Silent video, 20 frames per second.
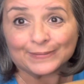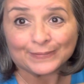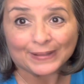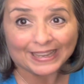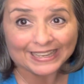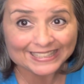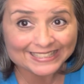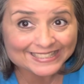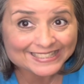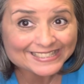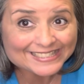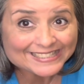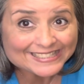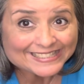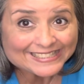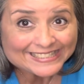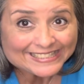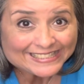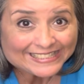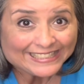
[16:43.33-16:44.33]
So
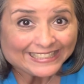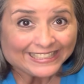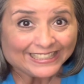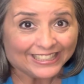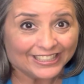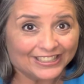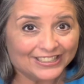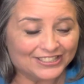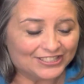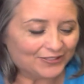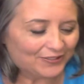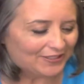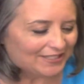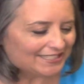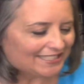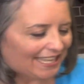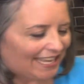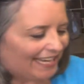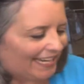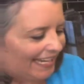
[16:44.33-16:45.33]
exciting.
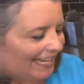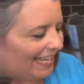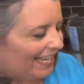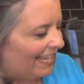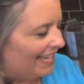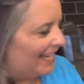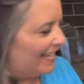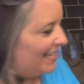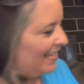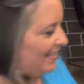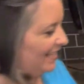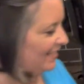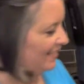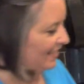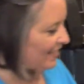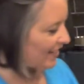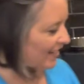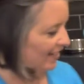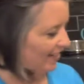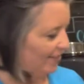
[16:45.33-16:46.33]
Okay, the
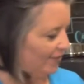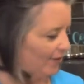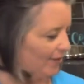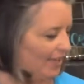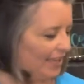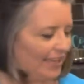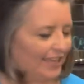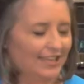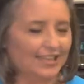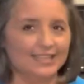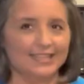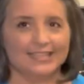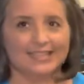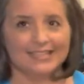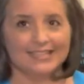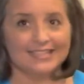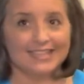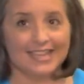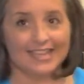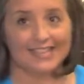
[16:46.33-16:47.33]
test is in
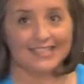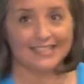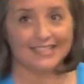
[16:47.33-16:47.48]
the